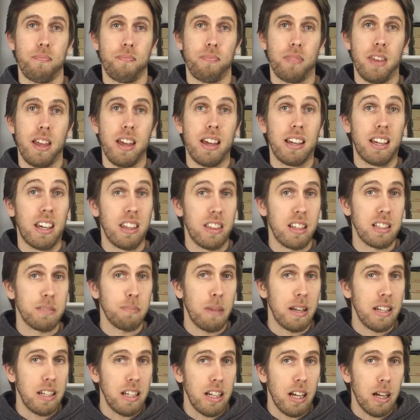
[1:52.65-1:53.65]
or Maria
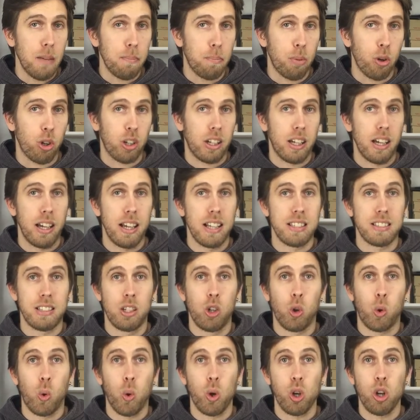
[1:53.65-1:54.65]
because she had the
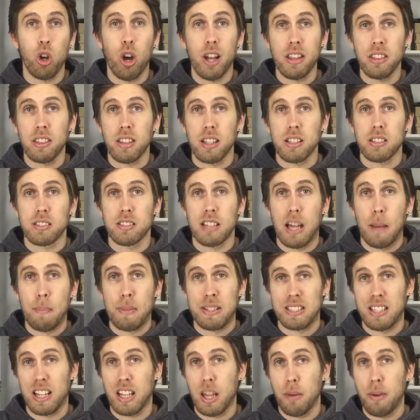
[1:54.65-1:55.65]
idea first
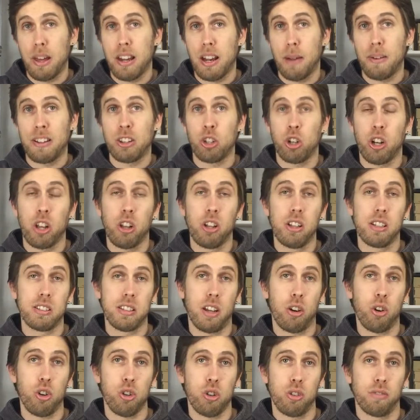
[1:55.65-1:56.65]
even though she left the
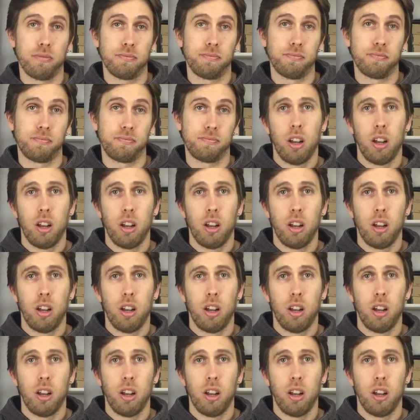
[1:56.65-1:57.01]
research.